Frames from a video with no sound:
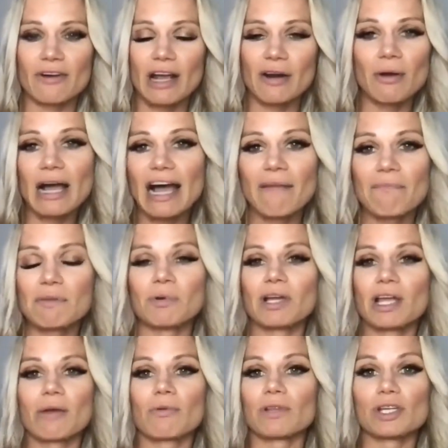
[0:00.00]
I don't have people
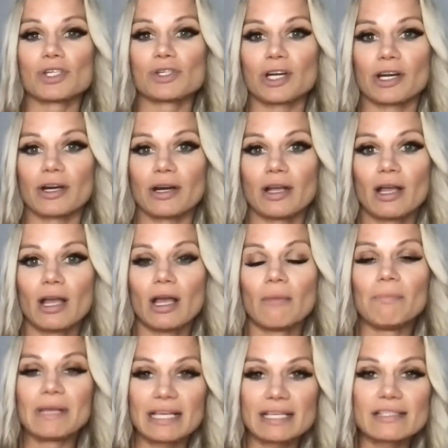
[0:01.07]
get really triggered
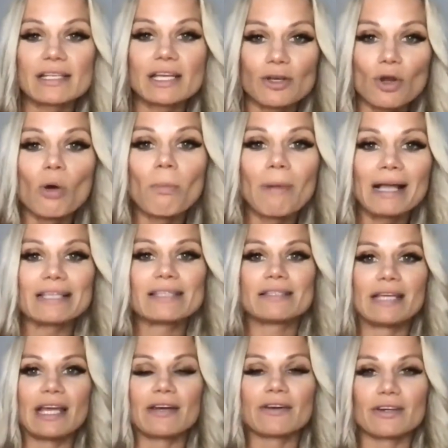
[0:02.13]
because they know my
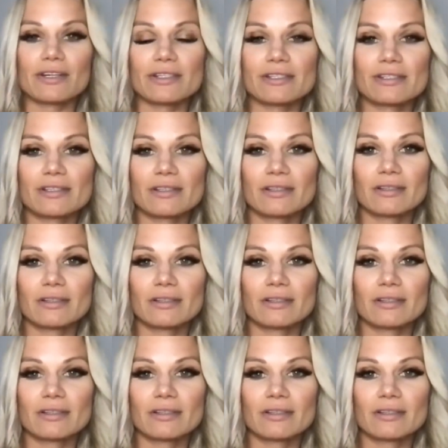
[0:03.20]
standards.